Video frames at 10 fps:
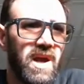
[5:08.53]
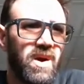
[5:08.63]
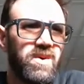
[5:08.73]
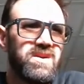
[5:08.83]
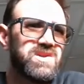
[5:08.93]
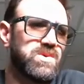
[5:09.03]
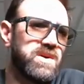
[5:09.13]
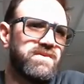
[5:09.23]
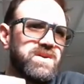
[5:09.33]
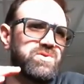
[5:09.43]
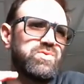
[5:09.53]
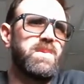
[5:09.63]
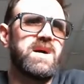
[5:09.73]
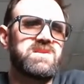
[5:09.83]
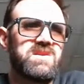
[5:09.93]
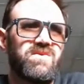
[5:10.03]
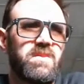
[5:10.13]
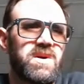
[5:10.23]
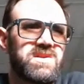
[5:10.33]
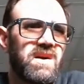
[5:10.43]
And we used 3 different toolboxes from
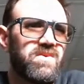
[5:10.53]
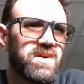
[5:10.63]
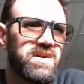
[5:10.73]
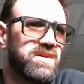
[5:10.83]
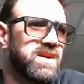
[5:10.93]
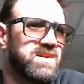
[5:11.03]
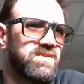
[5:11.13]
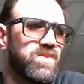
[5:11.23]
our software to do that.